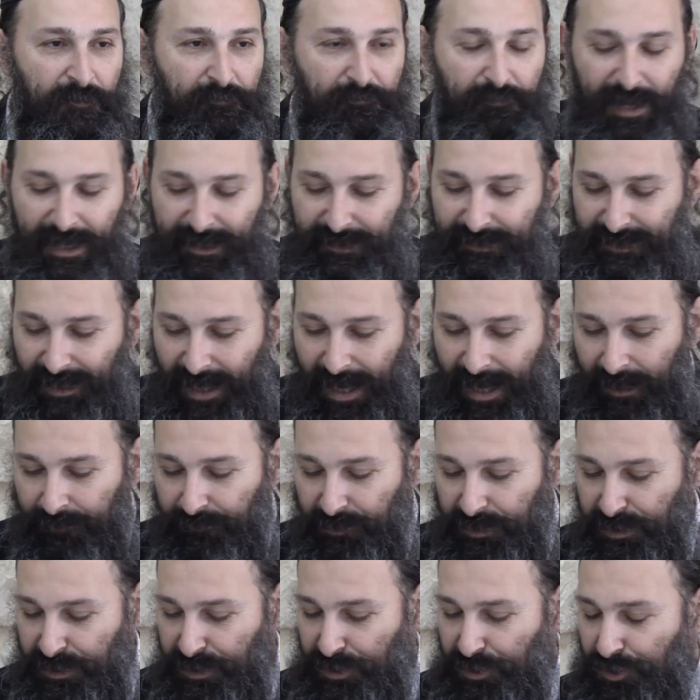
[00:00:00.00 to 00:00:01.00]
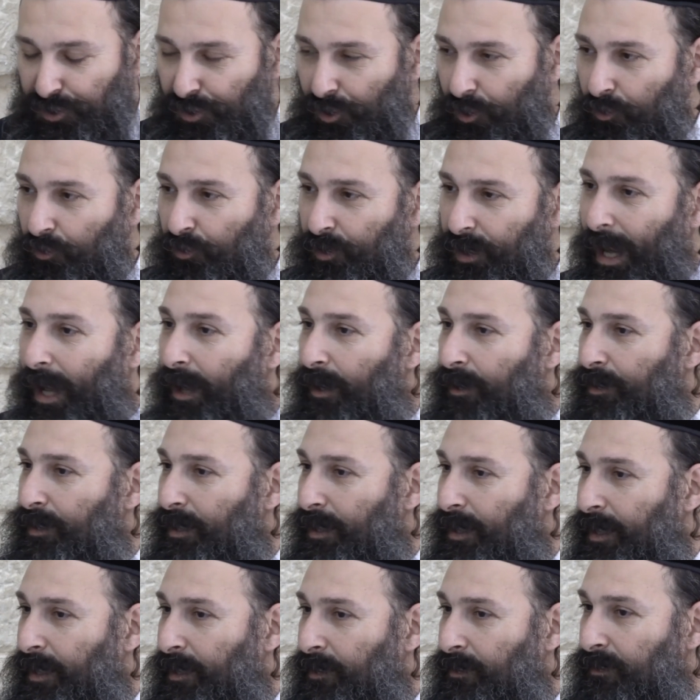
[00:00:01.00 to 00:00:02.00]
My time is so
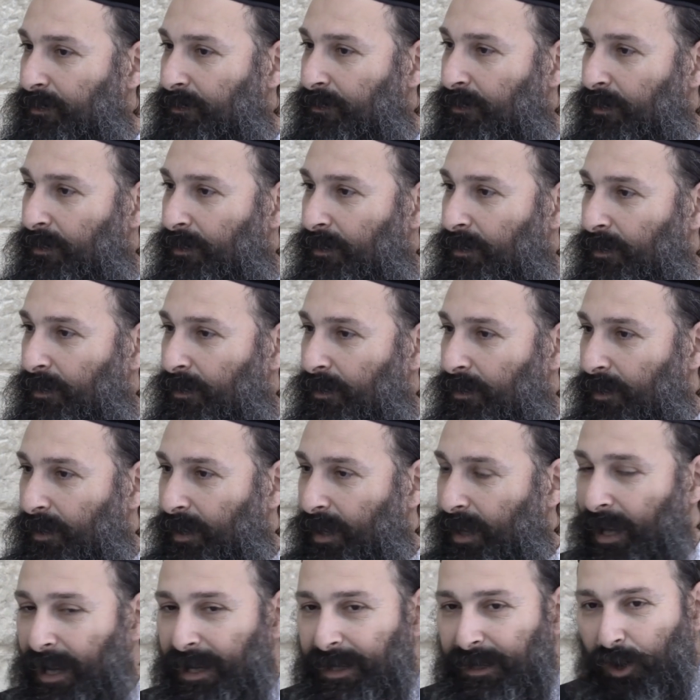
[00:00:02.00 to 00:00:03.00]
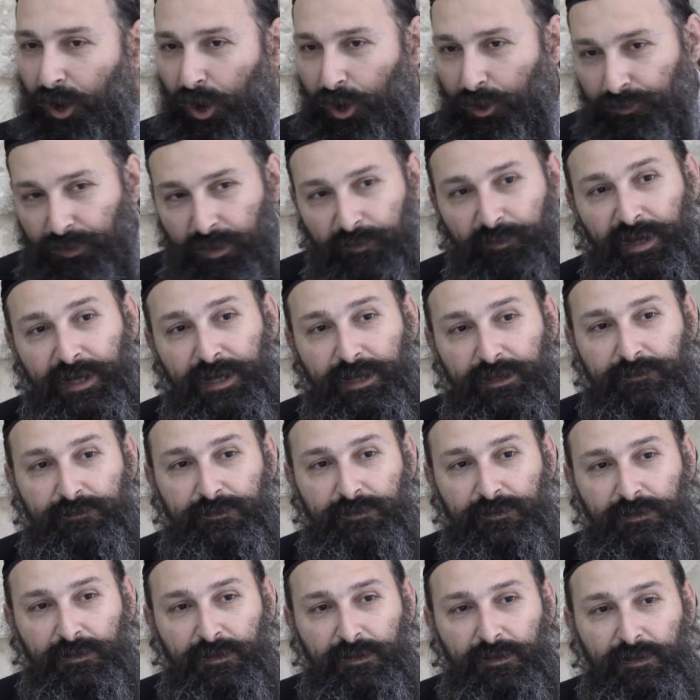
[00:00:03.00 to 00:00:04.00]
calculated and on the minute.